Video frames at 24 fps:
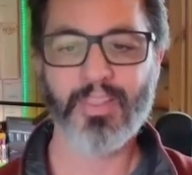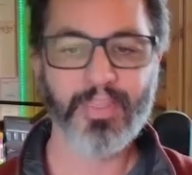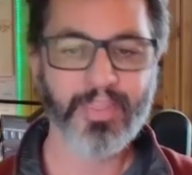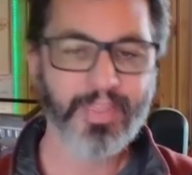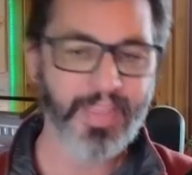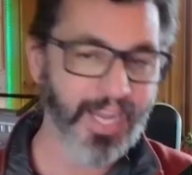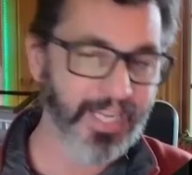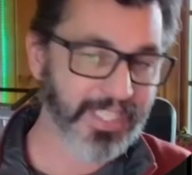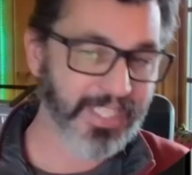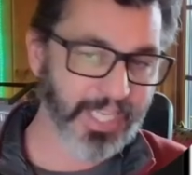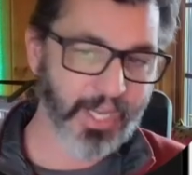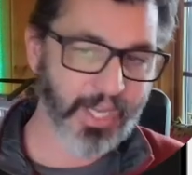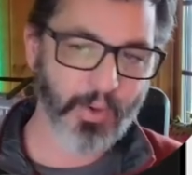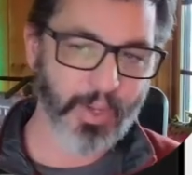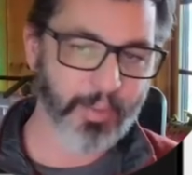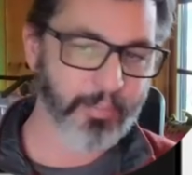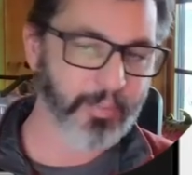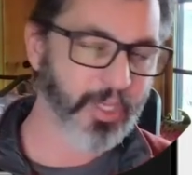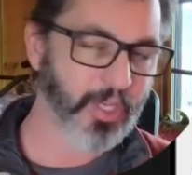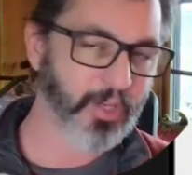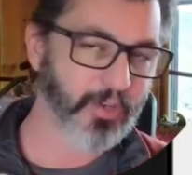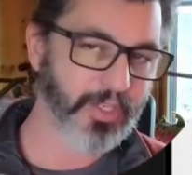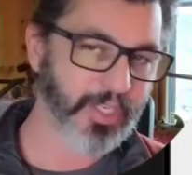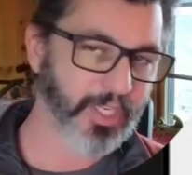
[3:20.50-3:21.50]
That's how
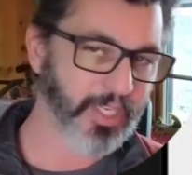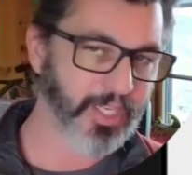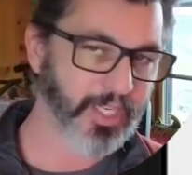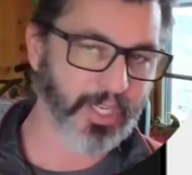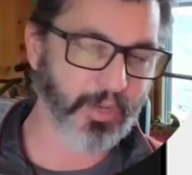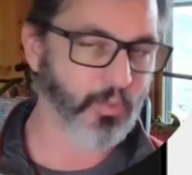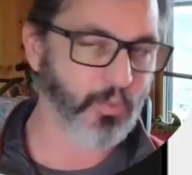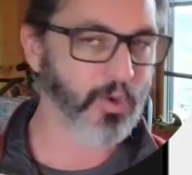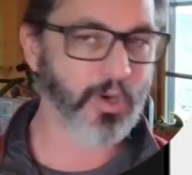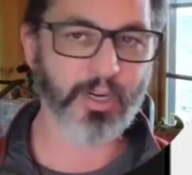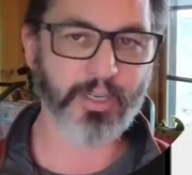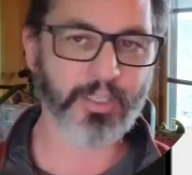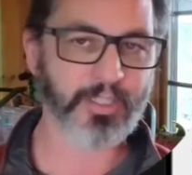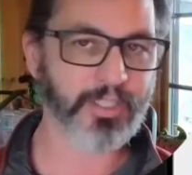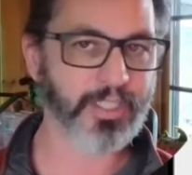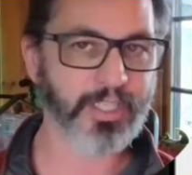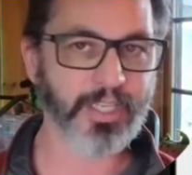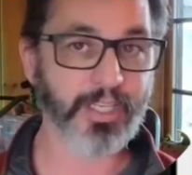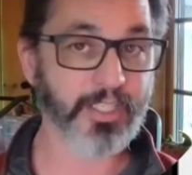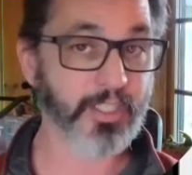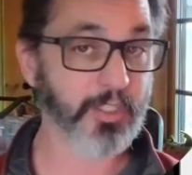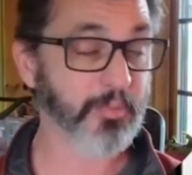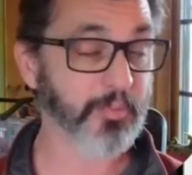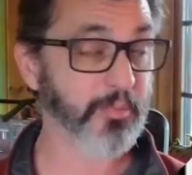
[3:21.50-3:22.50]
MQTT works.
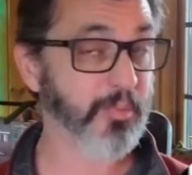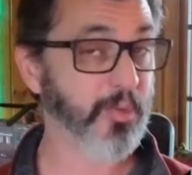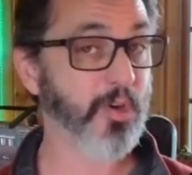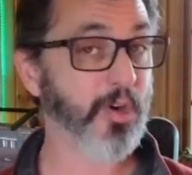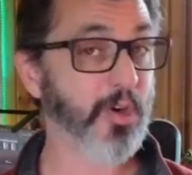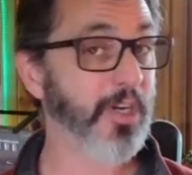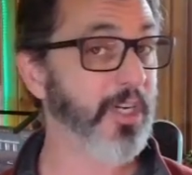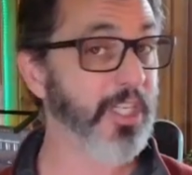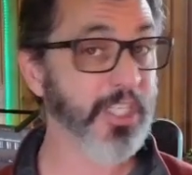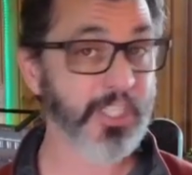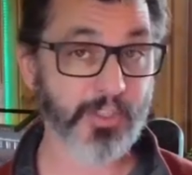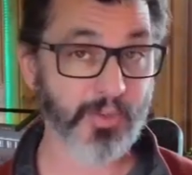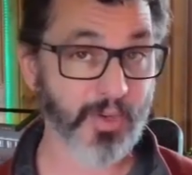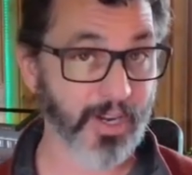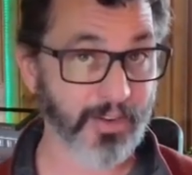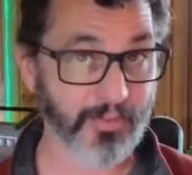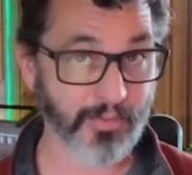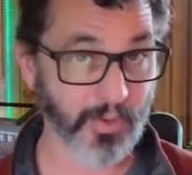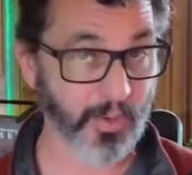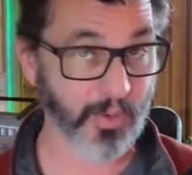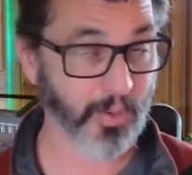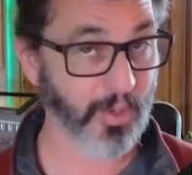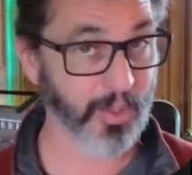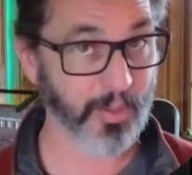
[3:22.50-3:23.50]
It's pretty
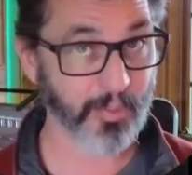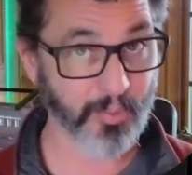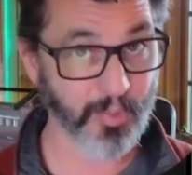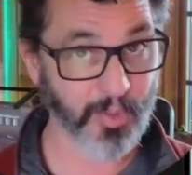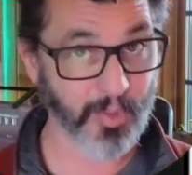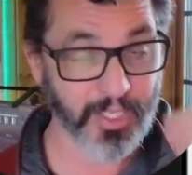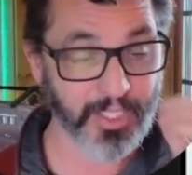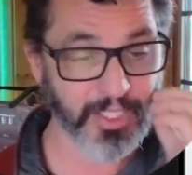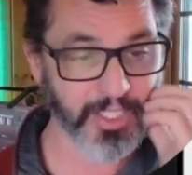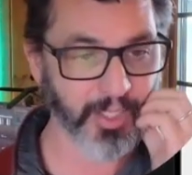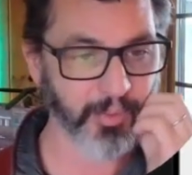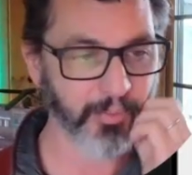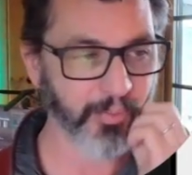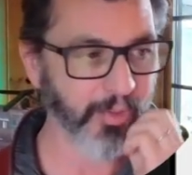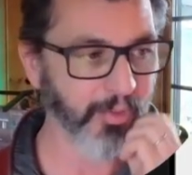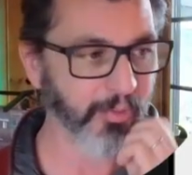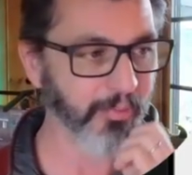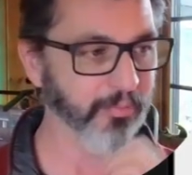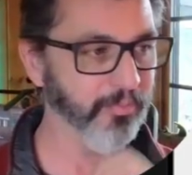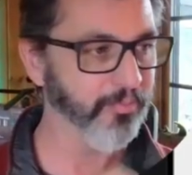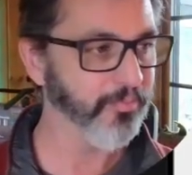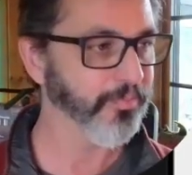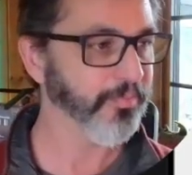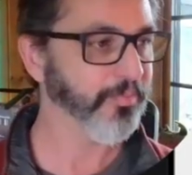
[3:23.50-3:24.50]
straightforward and pretty simple.
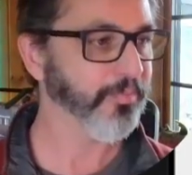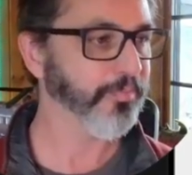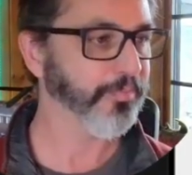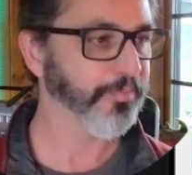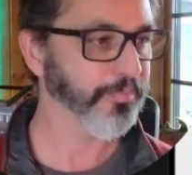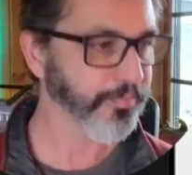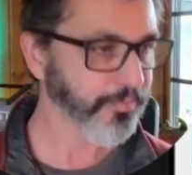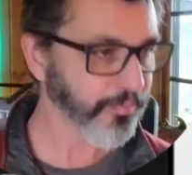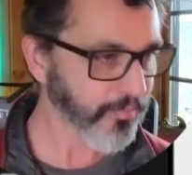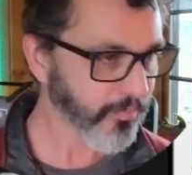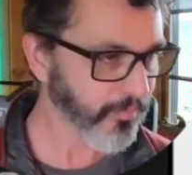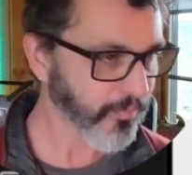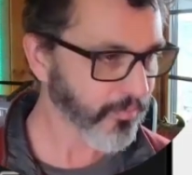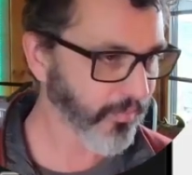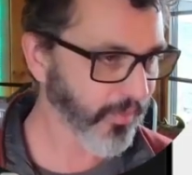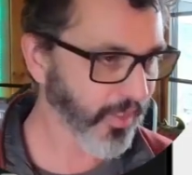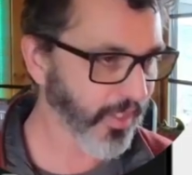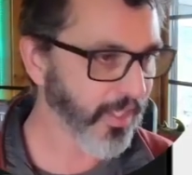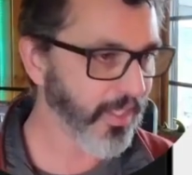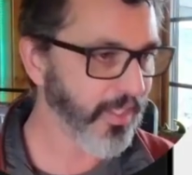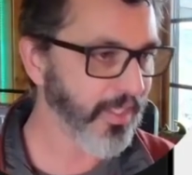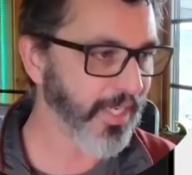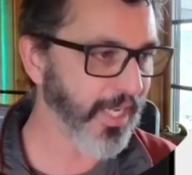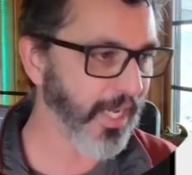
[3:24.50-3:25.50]

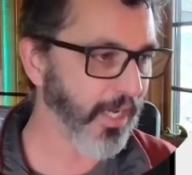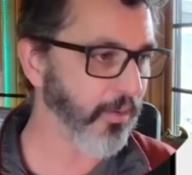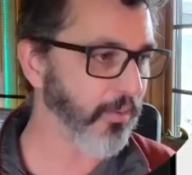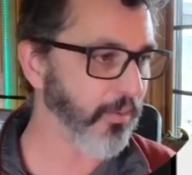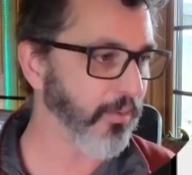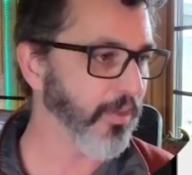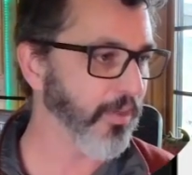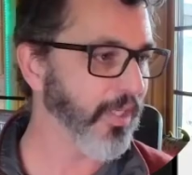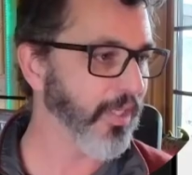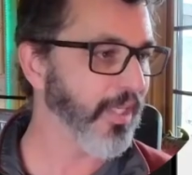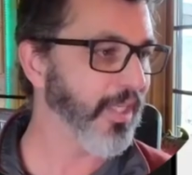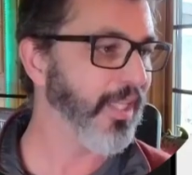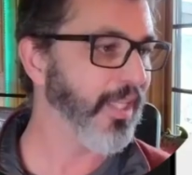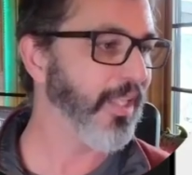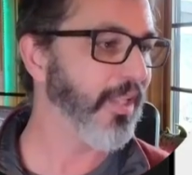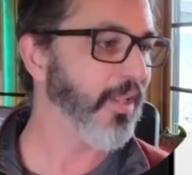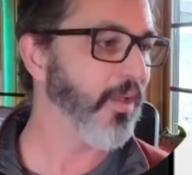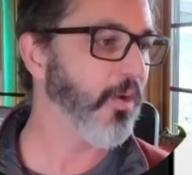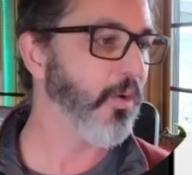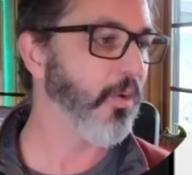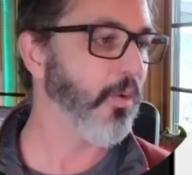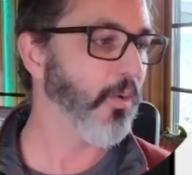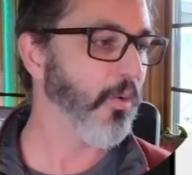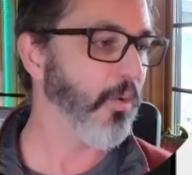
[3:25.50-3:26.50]
Now,
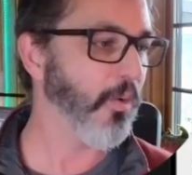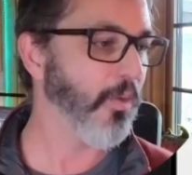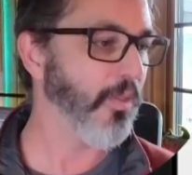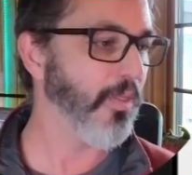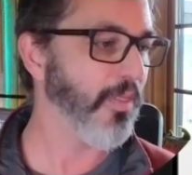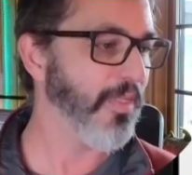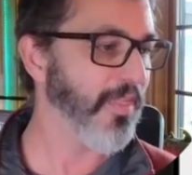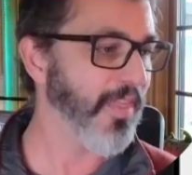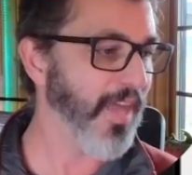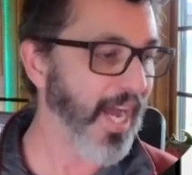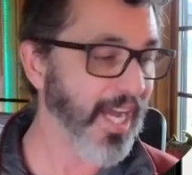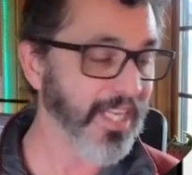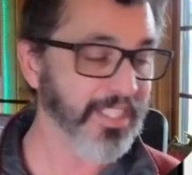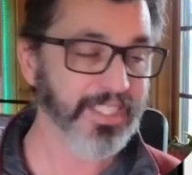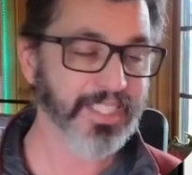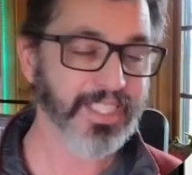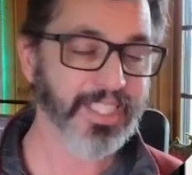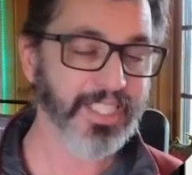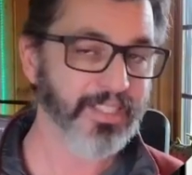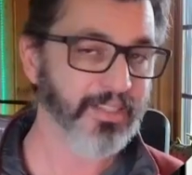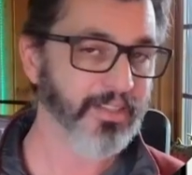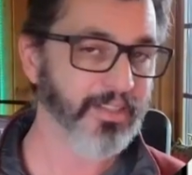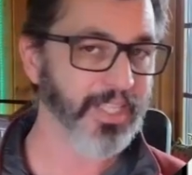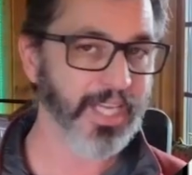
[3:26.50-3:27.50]
that's
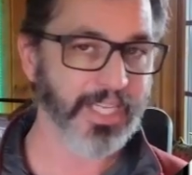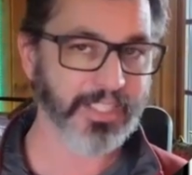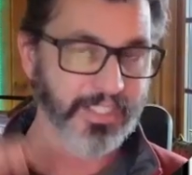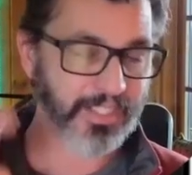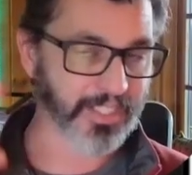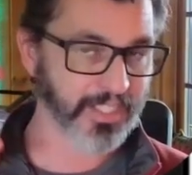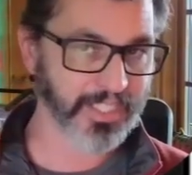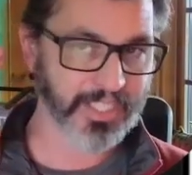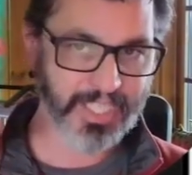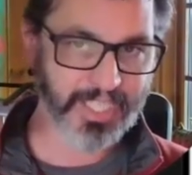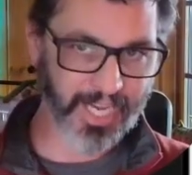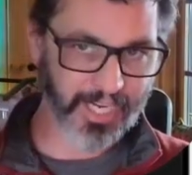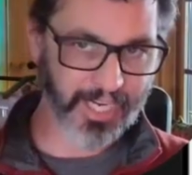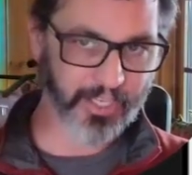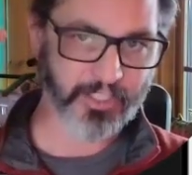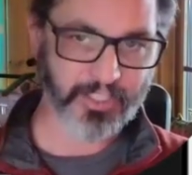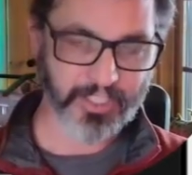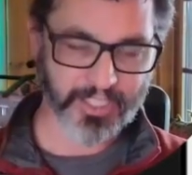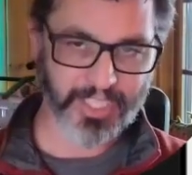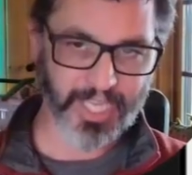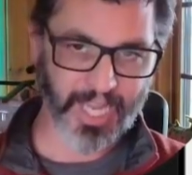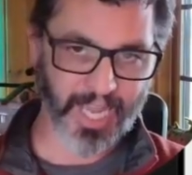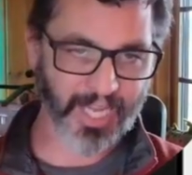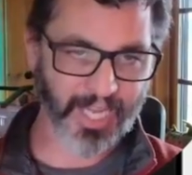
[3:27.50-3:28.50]
the standard
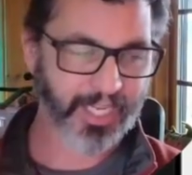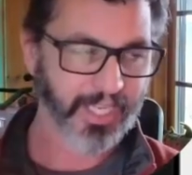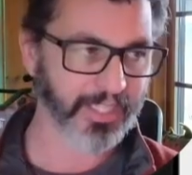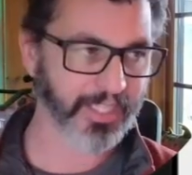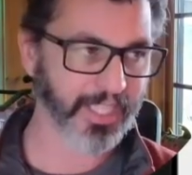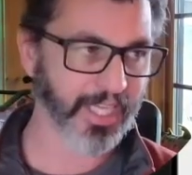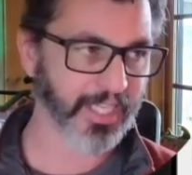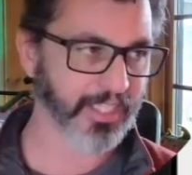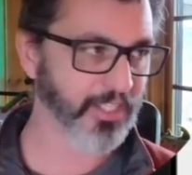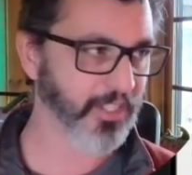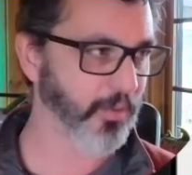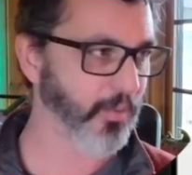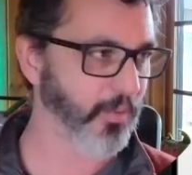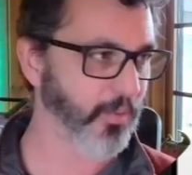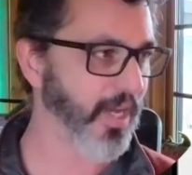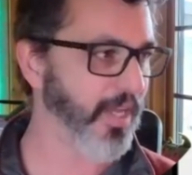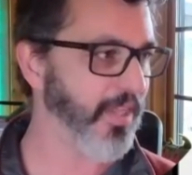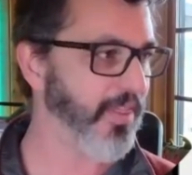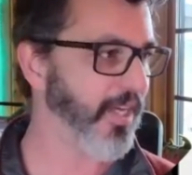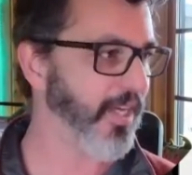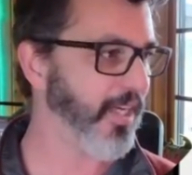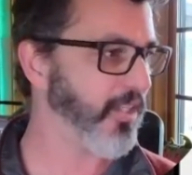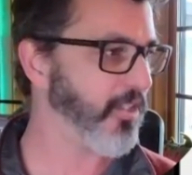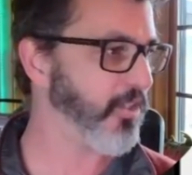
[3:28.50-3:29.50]
stack, and that's the way
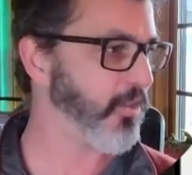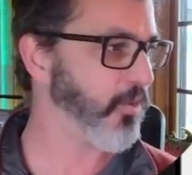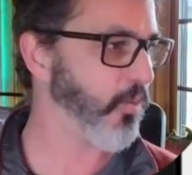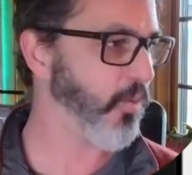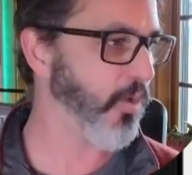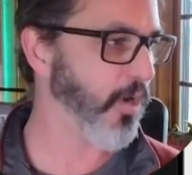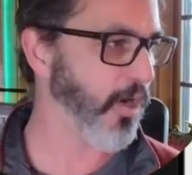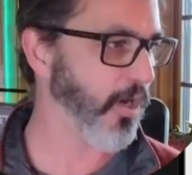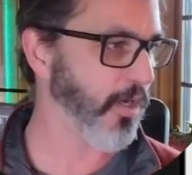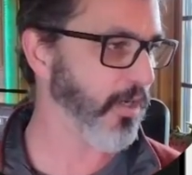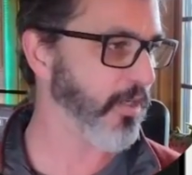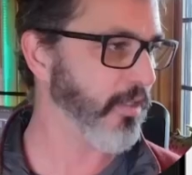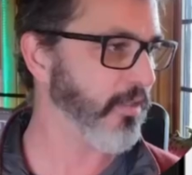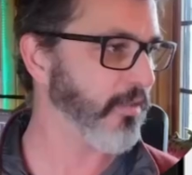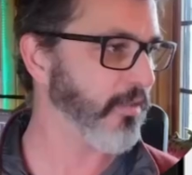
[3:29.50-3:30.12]
things work.